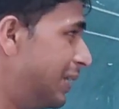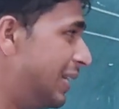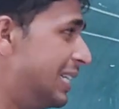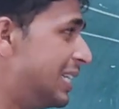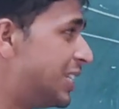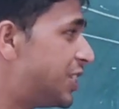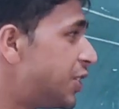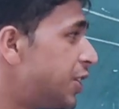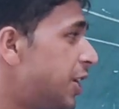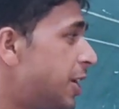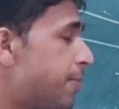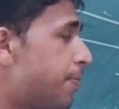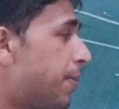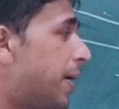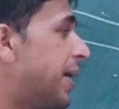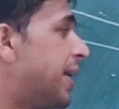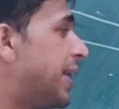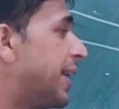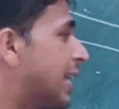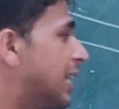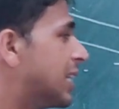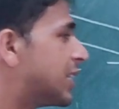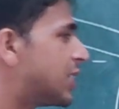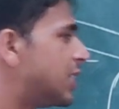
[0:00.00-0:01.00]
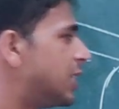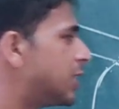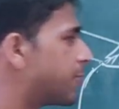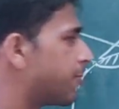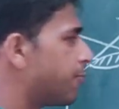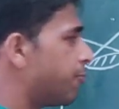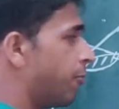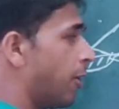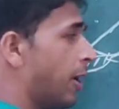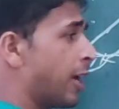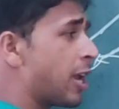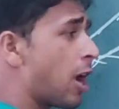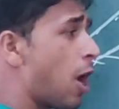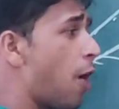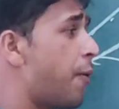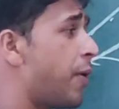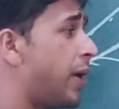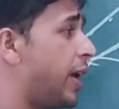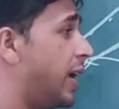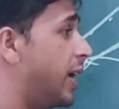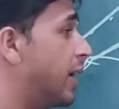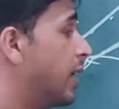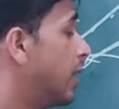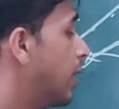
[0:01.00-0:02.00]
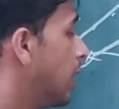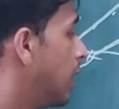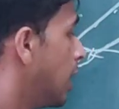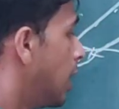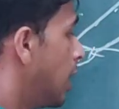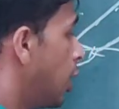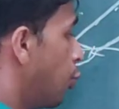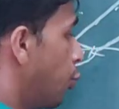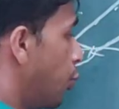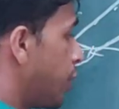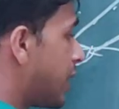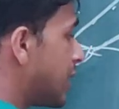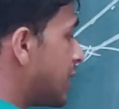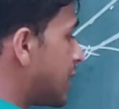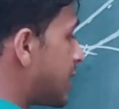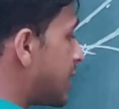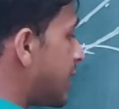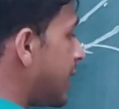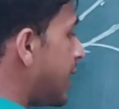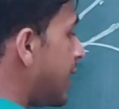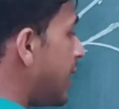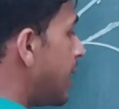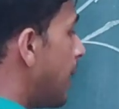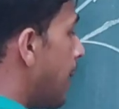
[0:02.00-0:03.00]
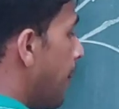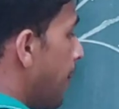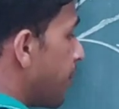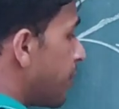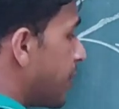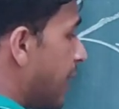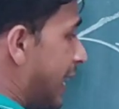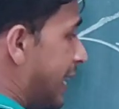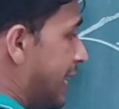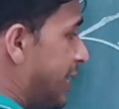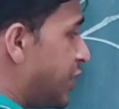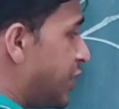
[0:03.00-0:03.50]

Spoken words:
incident particles is far away. We can say the